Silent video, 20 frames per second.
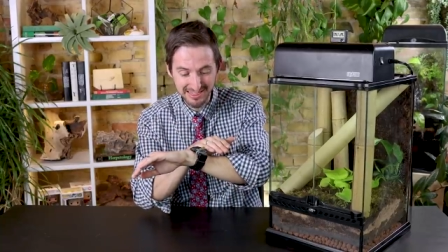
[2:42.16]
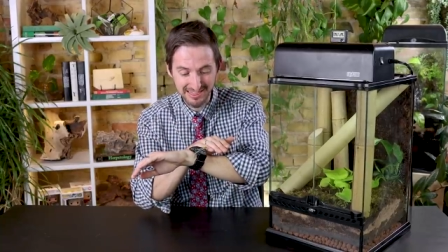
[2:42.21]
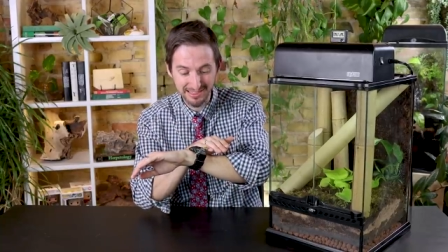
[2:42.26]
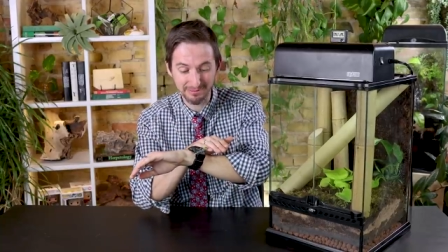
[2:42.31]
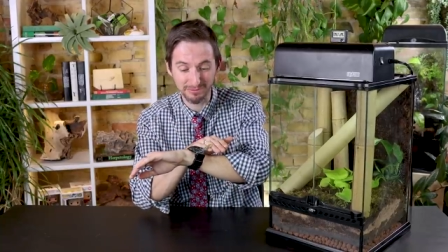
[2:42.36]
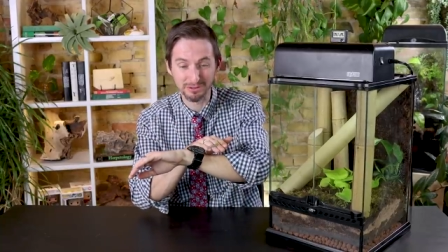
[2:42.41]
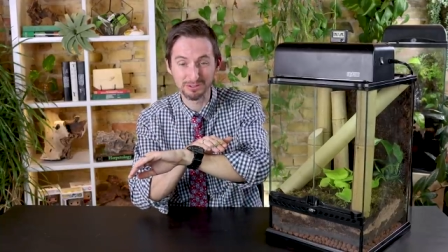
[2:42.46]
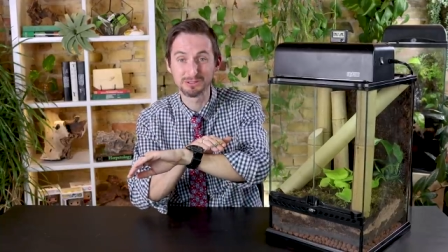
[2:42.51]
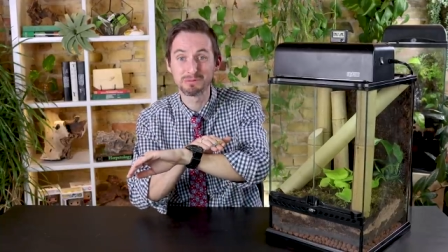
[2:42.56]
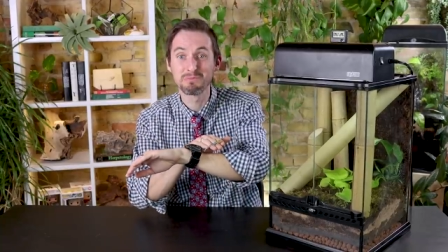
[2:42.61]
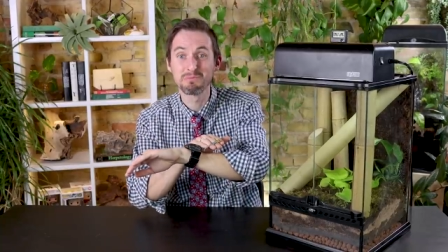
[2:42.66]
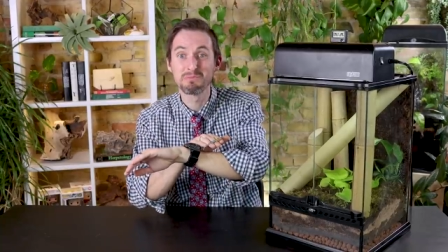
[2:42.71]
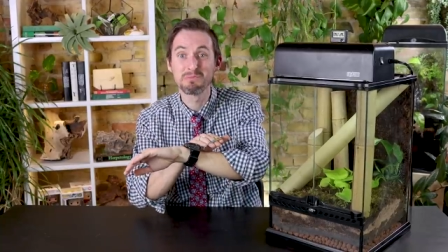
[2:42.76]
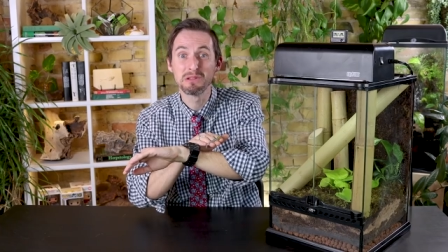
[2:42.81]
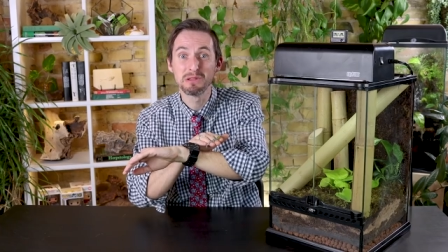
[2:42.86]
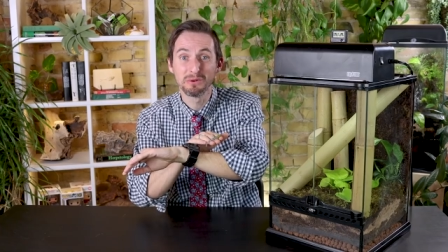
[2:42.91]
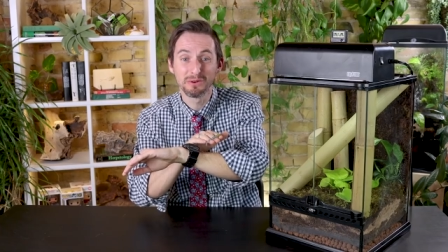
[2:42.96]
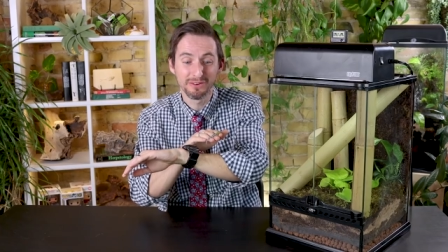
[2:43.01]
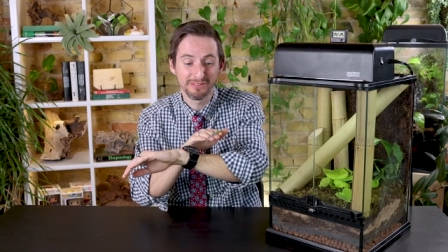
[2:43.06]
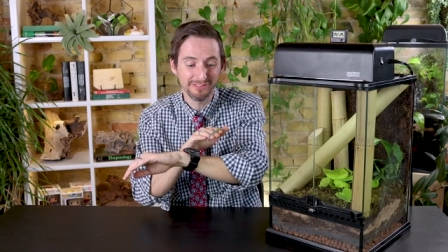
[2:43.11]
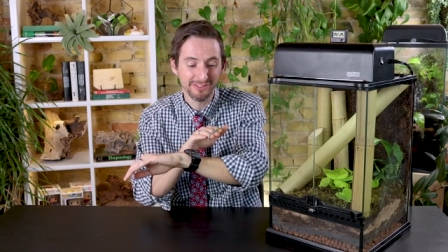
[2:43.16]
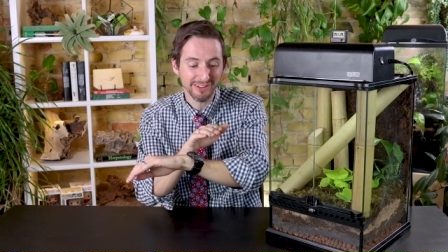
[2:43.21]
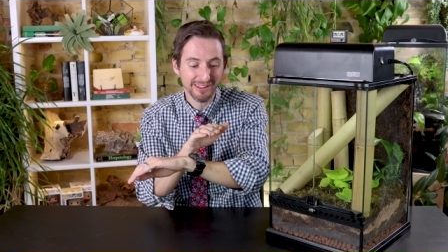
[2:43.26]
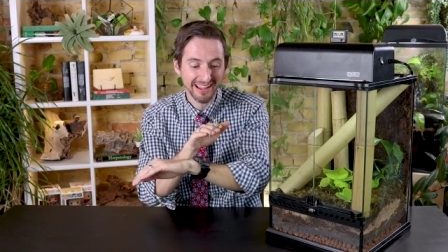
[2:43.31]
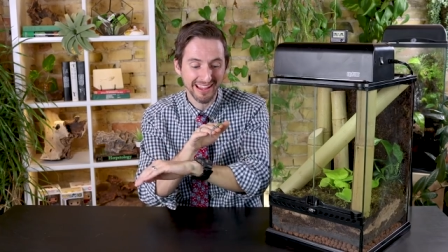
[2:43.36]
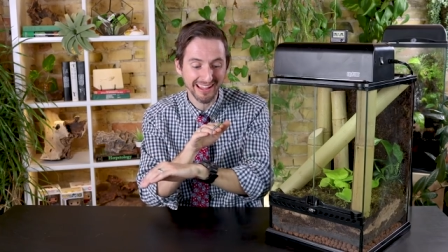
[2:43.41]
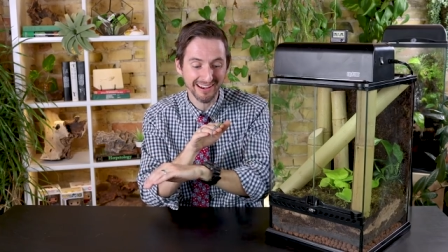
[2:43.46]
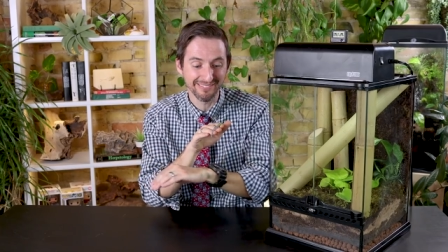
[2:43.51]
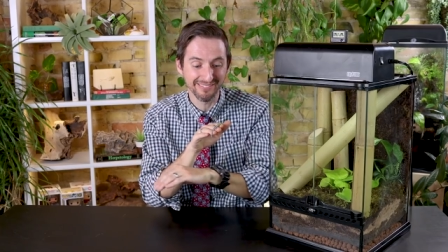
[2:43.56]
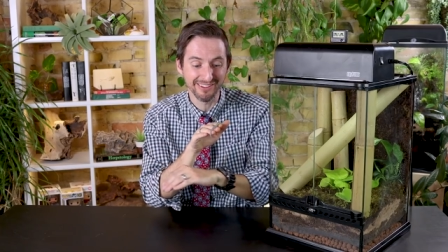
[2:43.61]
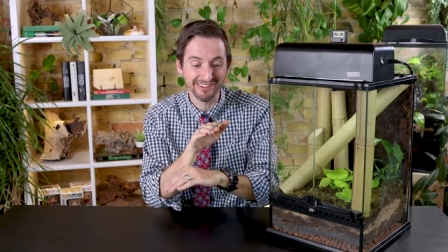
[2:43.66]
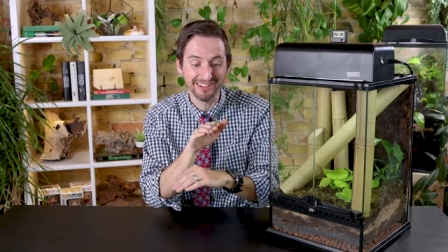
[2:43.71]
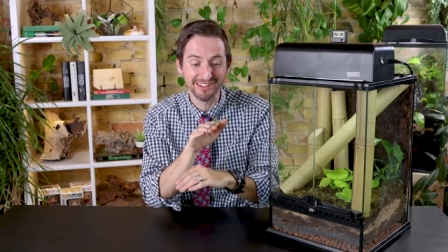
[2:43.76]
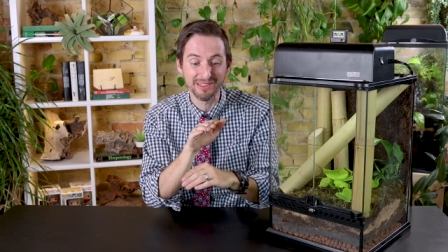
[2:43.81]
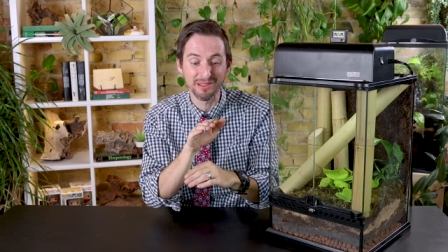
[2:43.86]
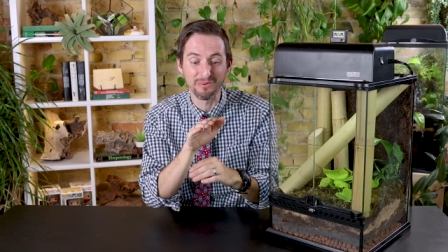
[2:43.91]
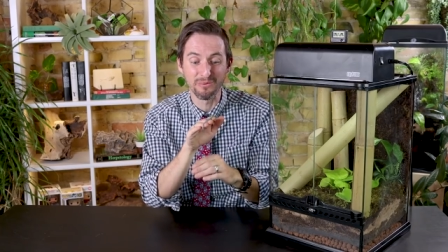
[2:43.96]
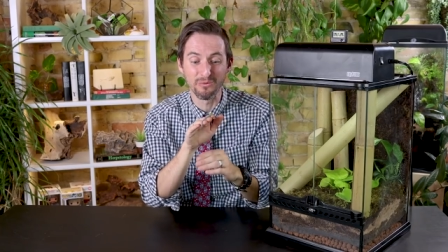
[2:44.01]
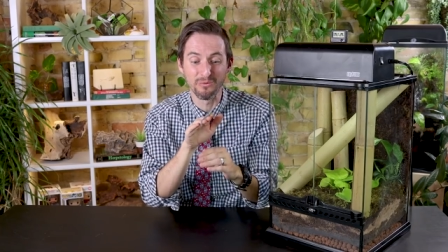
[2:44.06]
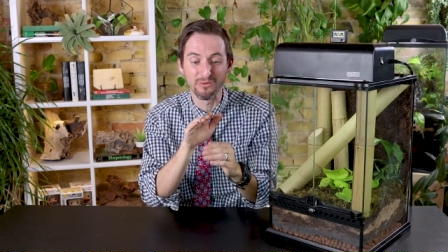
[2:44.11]
the most beautiful animal
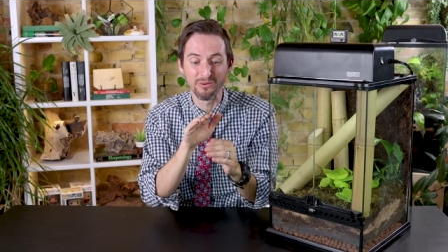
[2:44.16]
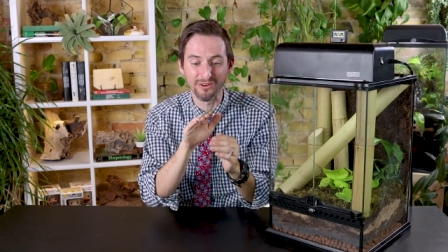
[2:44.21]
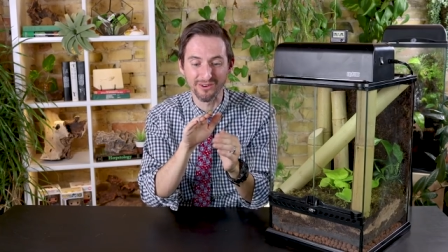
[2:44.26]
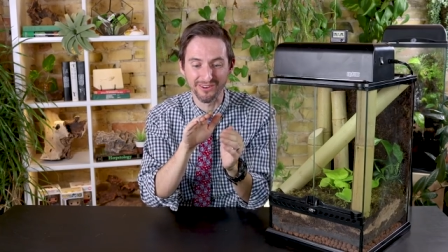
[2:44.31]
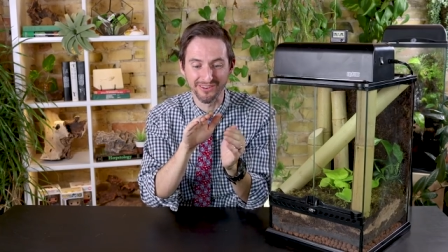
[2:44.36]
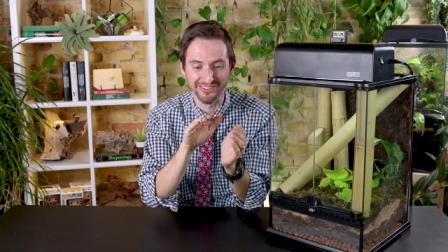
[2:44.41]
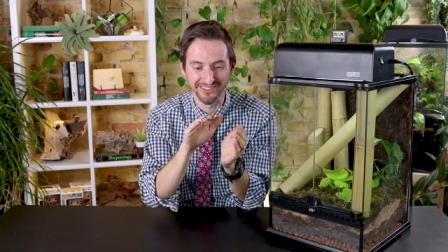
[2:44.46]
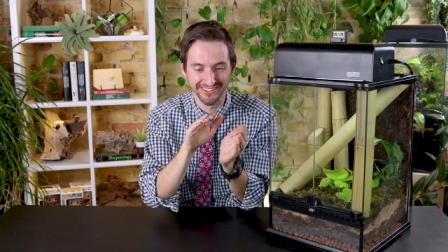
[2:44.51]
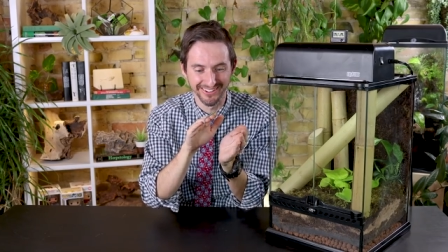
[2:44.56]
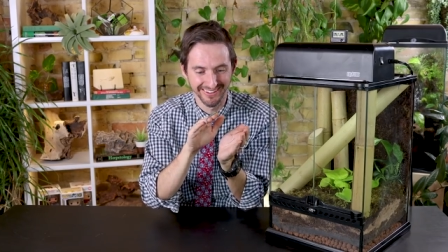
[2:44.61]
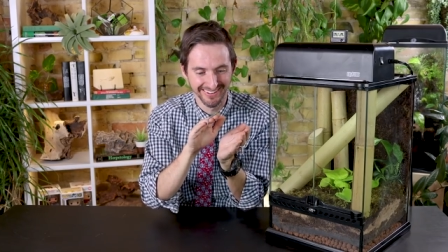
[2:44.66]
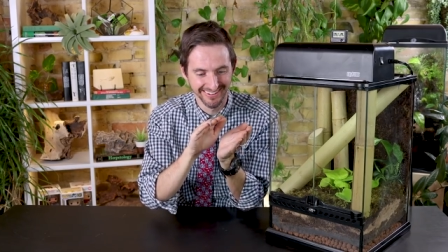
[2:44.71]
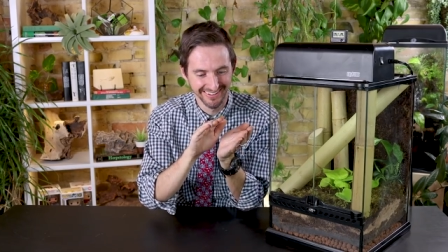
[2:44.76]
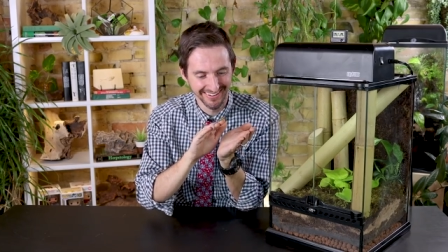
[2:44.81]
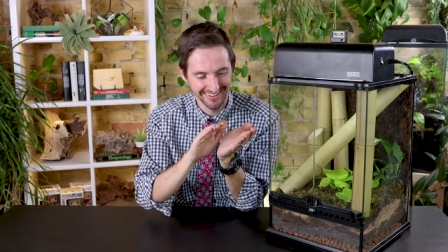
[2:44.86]
in the world.